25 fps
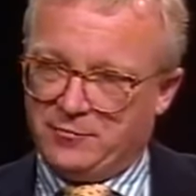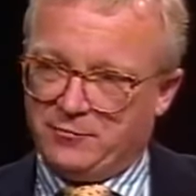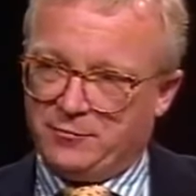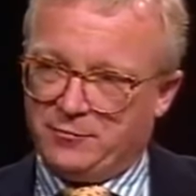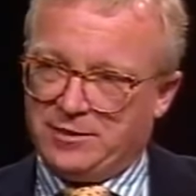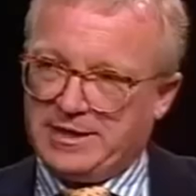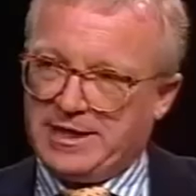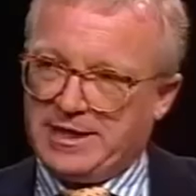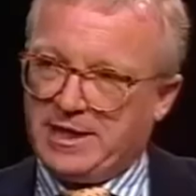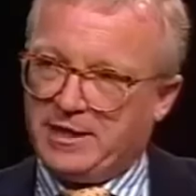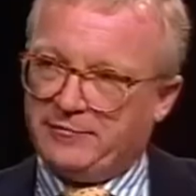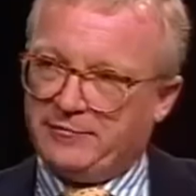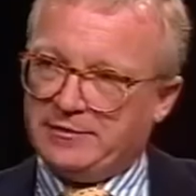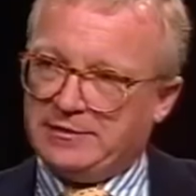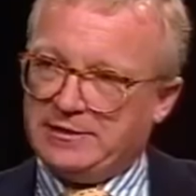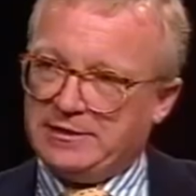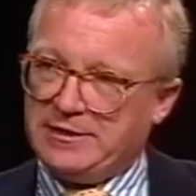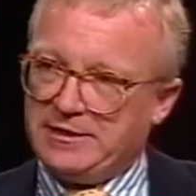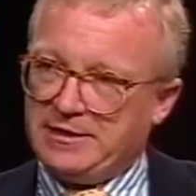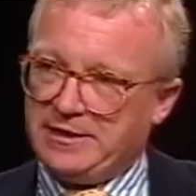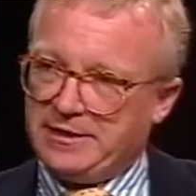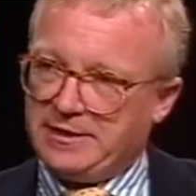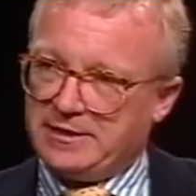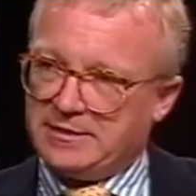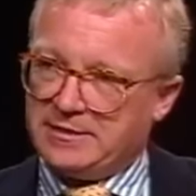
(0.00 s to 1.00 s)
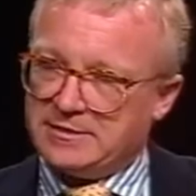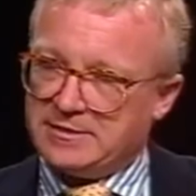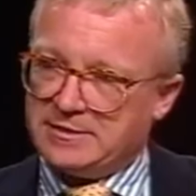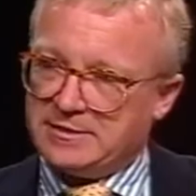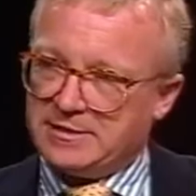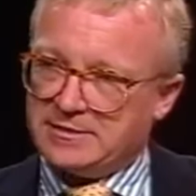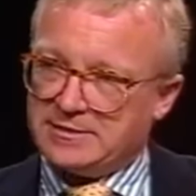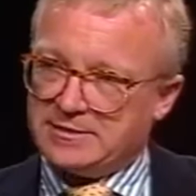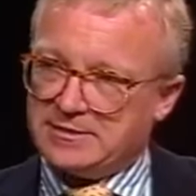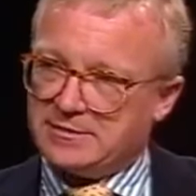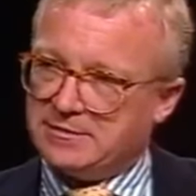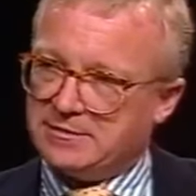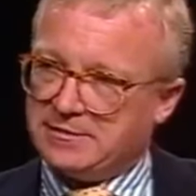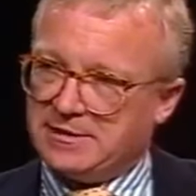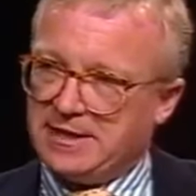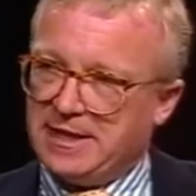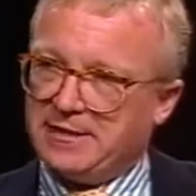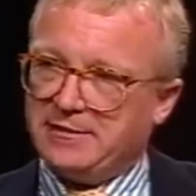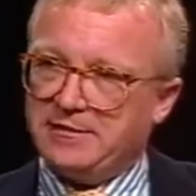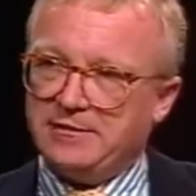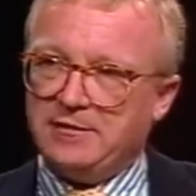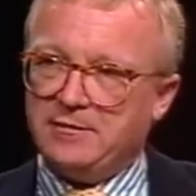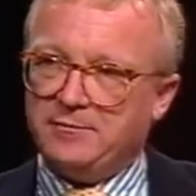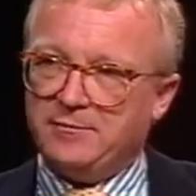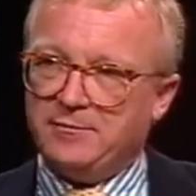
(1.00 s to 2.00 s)
Reality exists
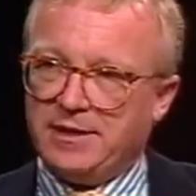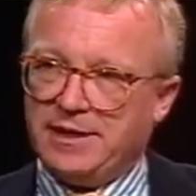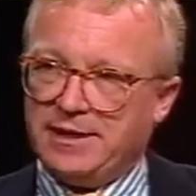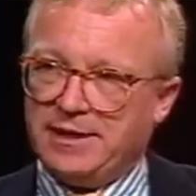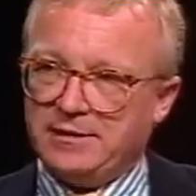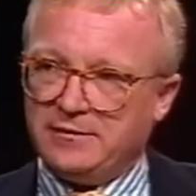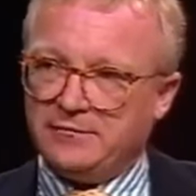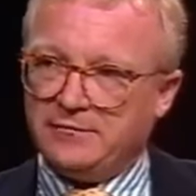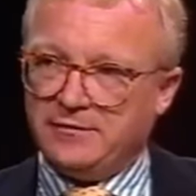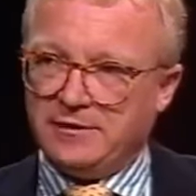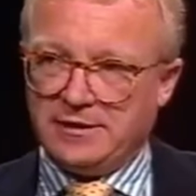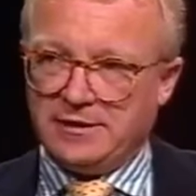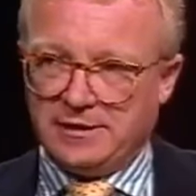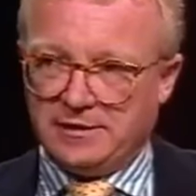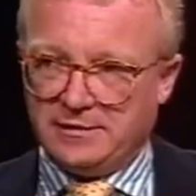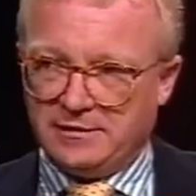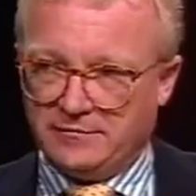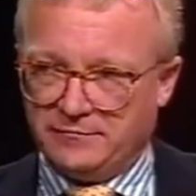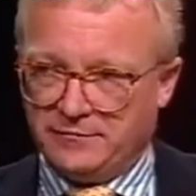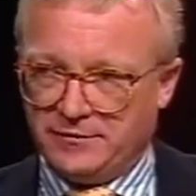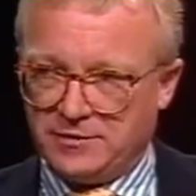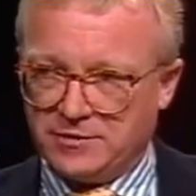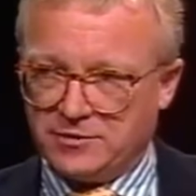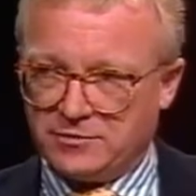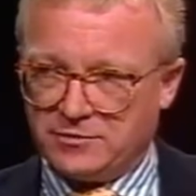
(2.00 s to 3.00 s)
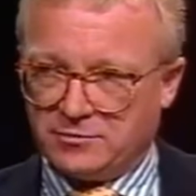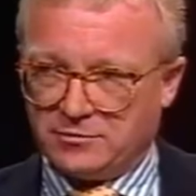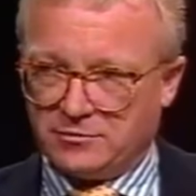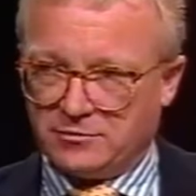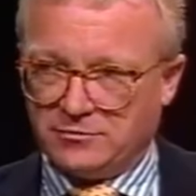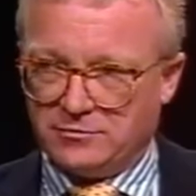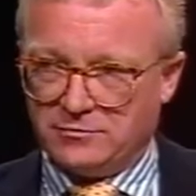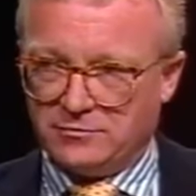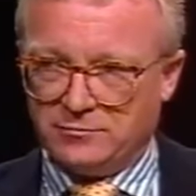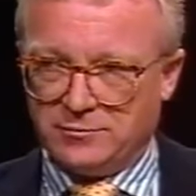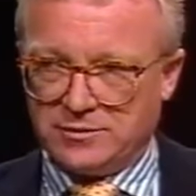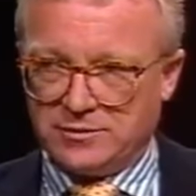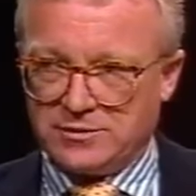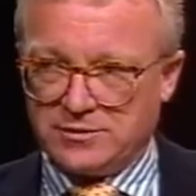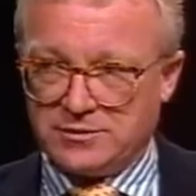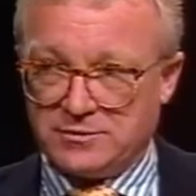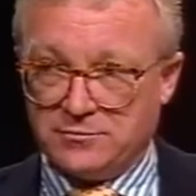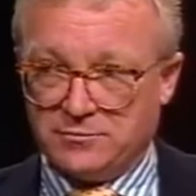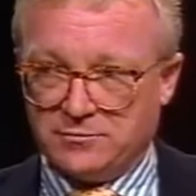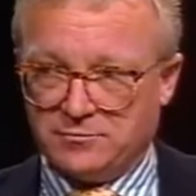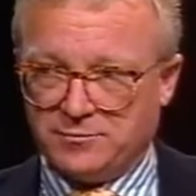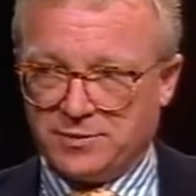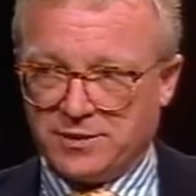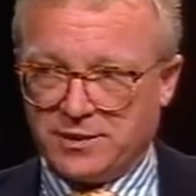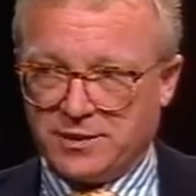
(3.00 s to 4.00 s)
not in the mind of the individual, which
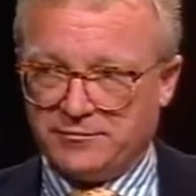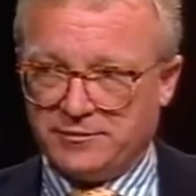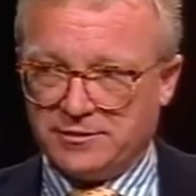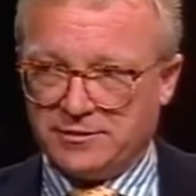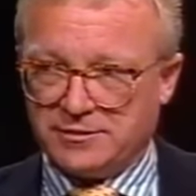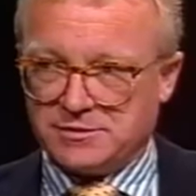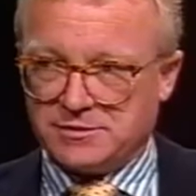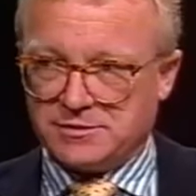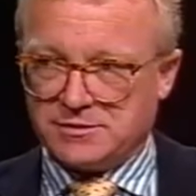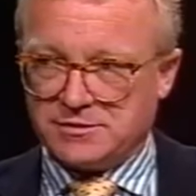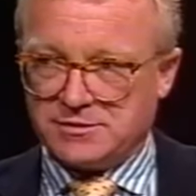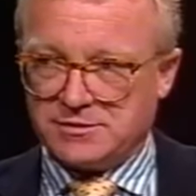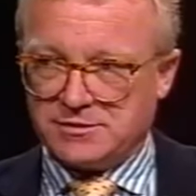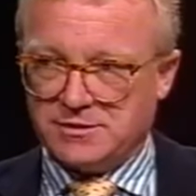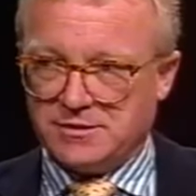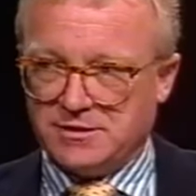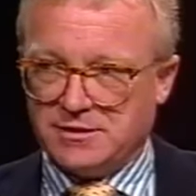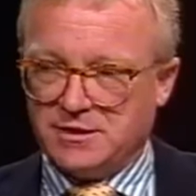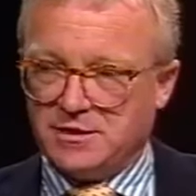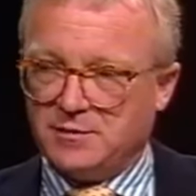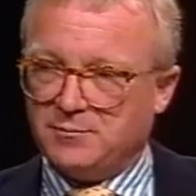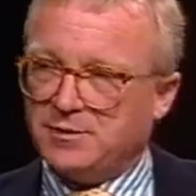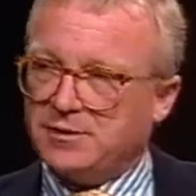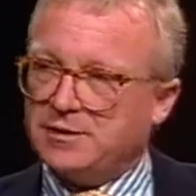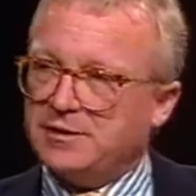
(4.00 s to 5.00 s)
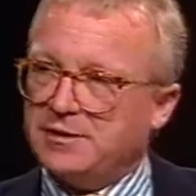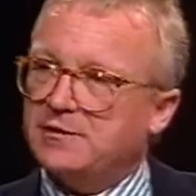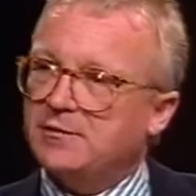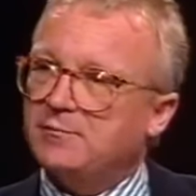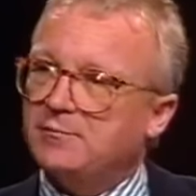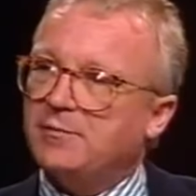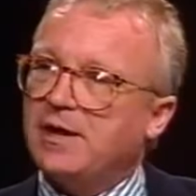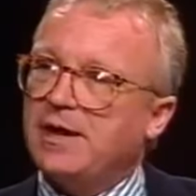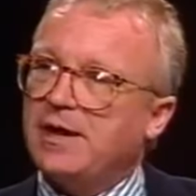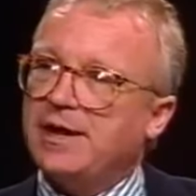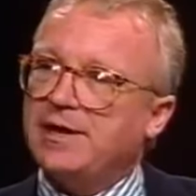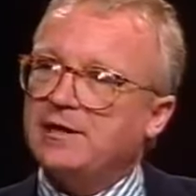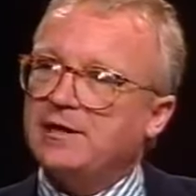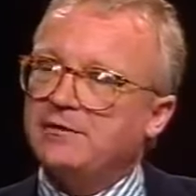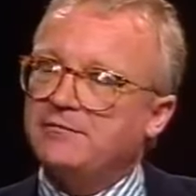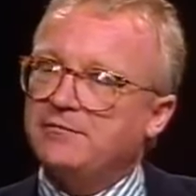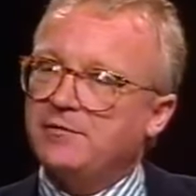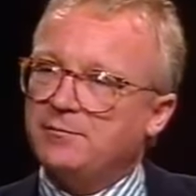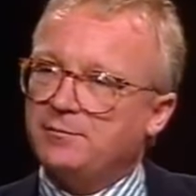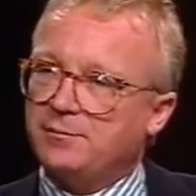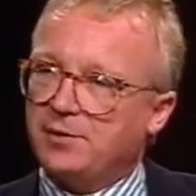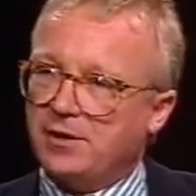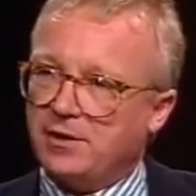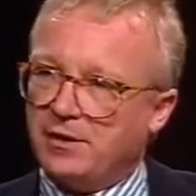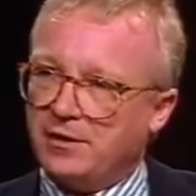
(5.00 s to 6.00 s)
soon perishes, but in the mind of
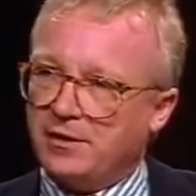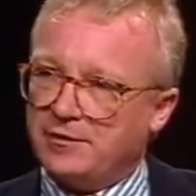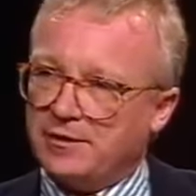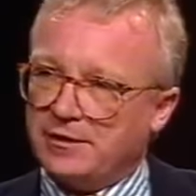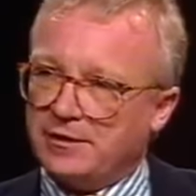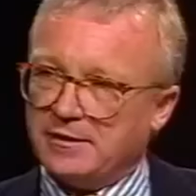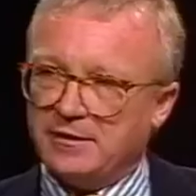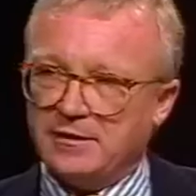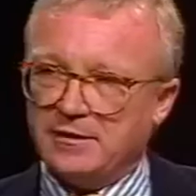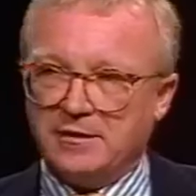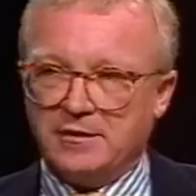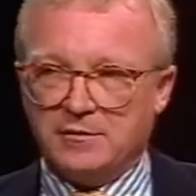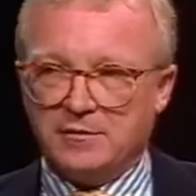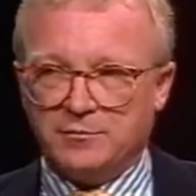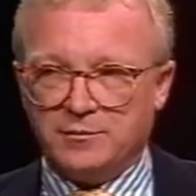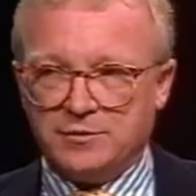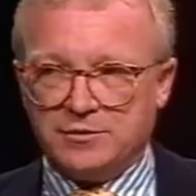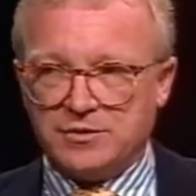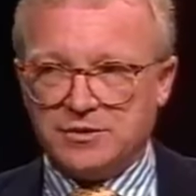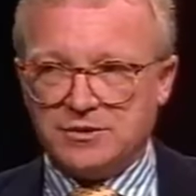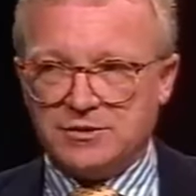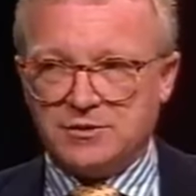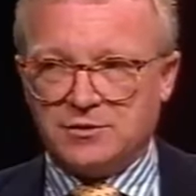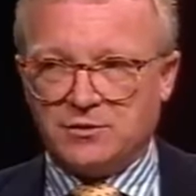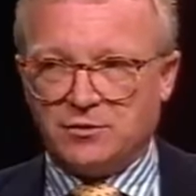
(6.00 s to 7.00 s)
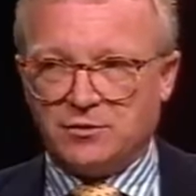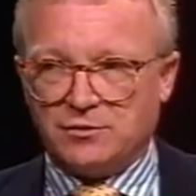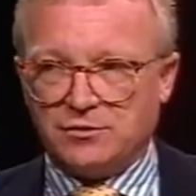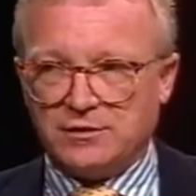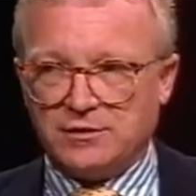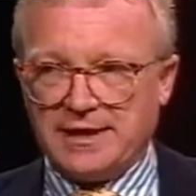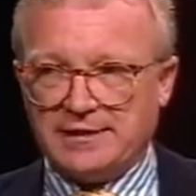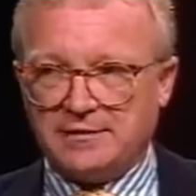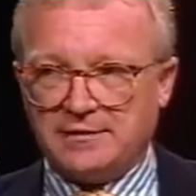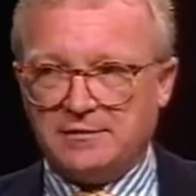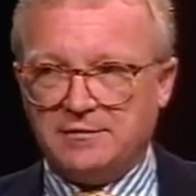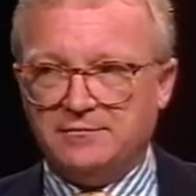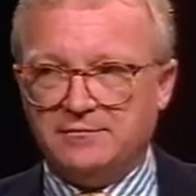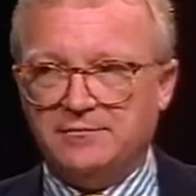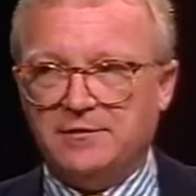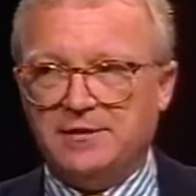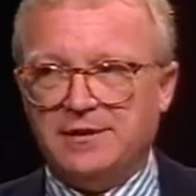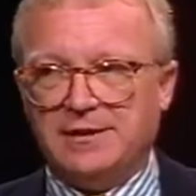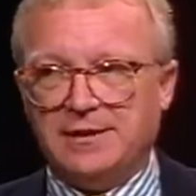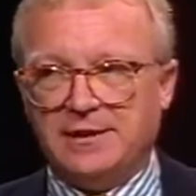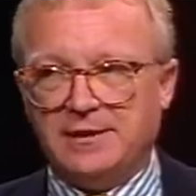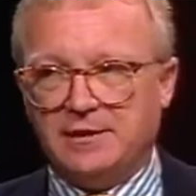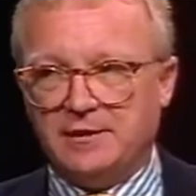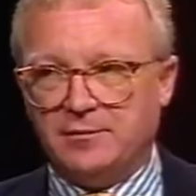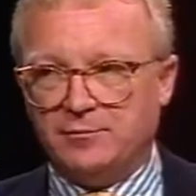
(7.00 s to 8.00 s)
the party, which is collective
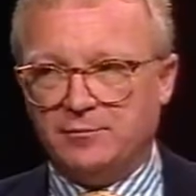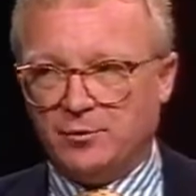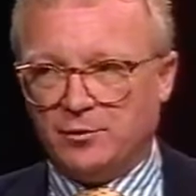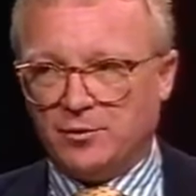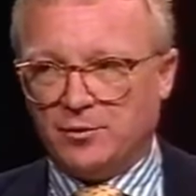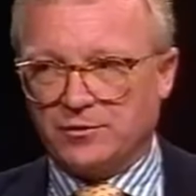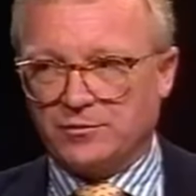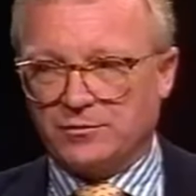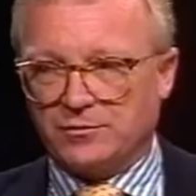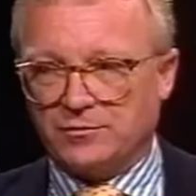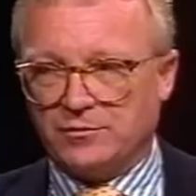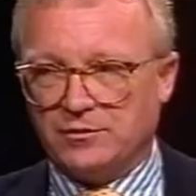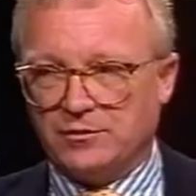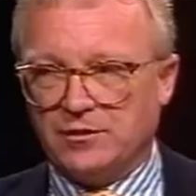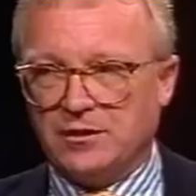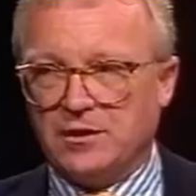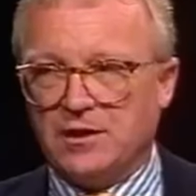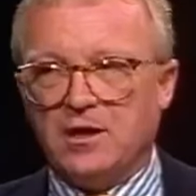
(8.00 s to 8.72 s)
and immortal.